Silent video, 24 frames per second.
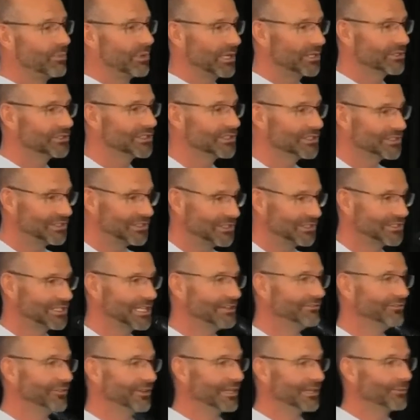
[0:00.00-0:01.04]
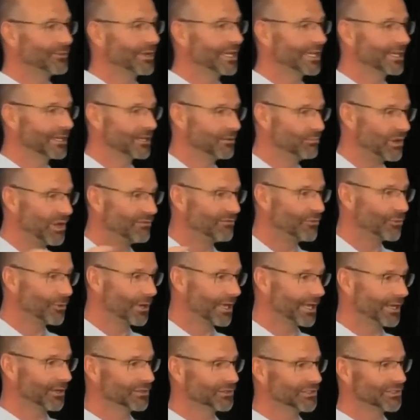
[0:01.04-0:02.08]
because it's deceitfully wicked above all
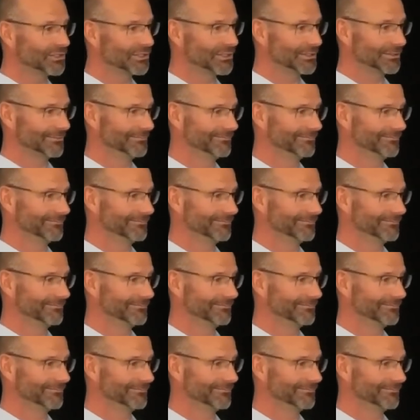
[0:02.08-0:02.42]
else.